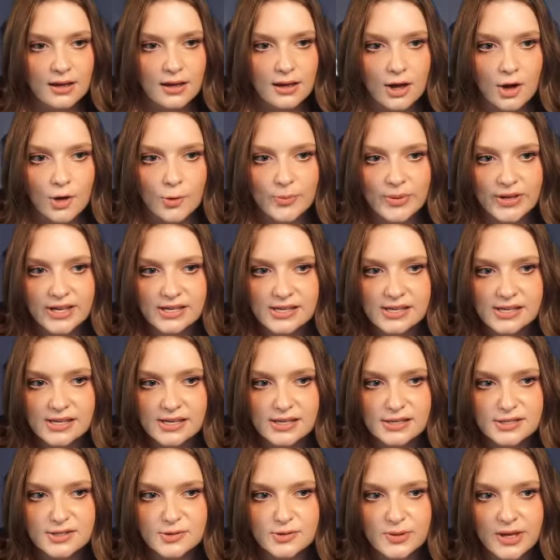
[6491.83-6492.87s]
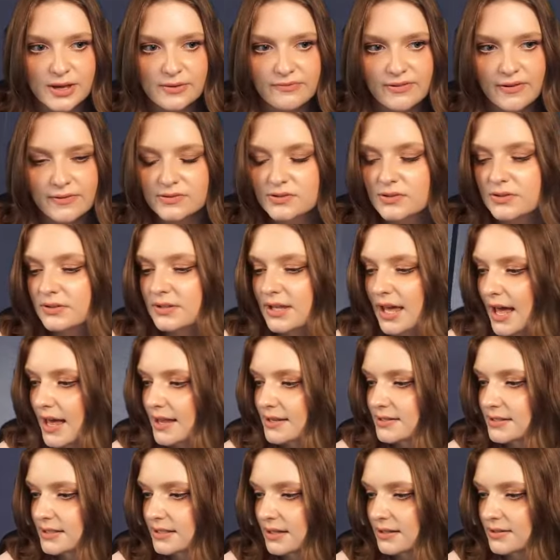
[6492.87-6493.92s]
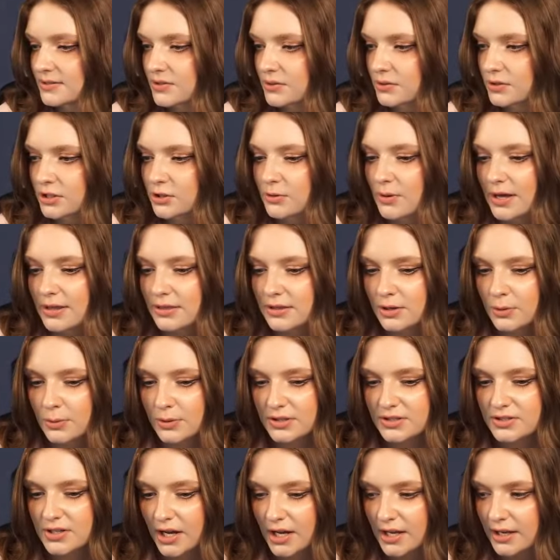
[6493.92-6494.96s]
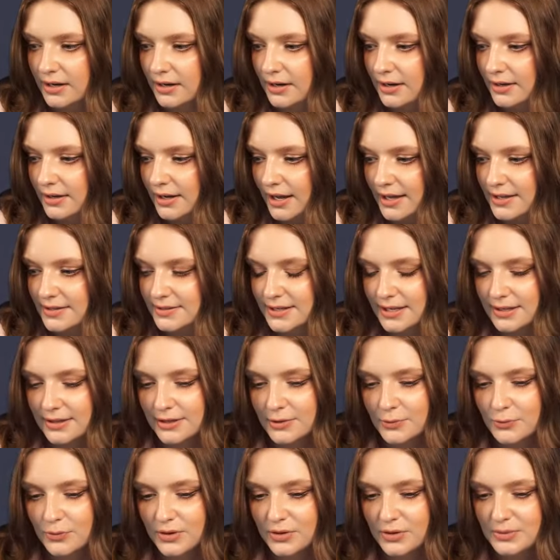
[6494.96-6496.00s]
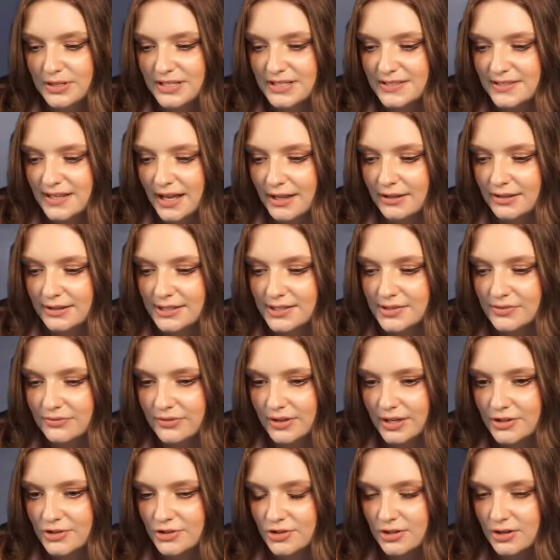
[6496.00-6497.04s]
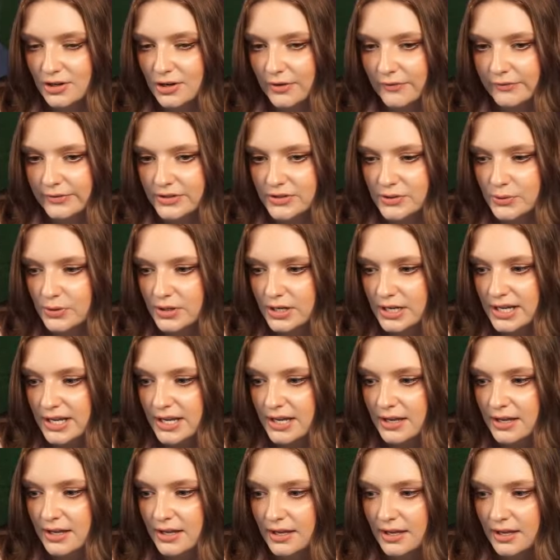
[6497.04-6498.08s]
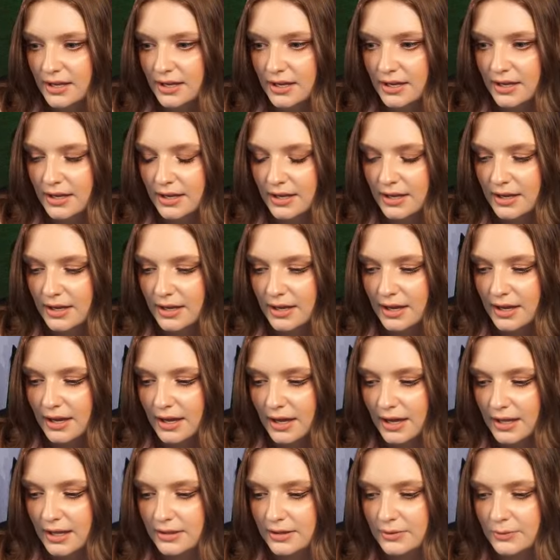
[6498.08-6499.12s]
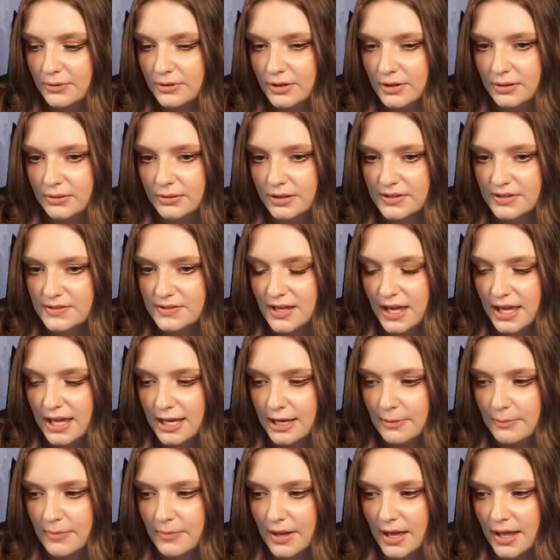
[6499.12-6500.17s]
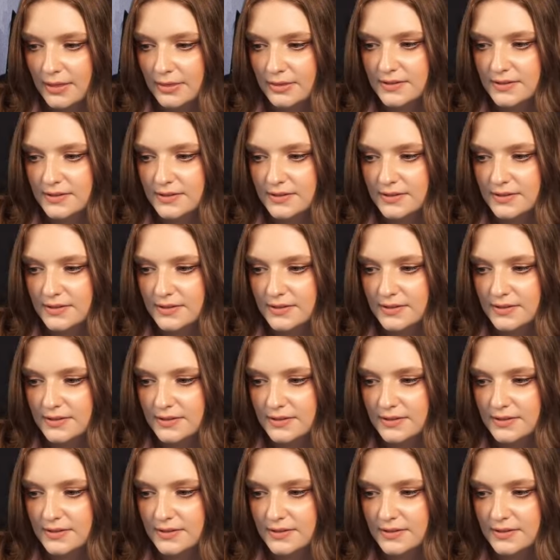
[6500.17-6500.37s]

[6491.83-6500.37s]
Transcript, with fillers: Oh, Pinky is BFFs with Cassidy. That's so cute. I think we're done, guys. I think when we sell these fish in her inventory, I think we're done. This game, man.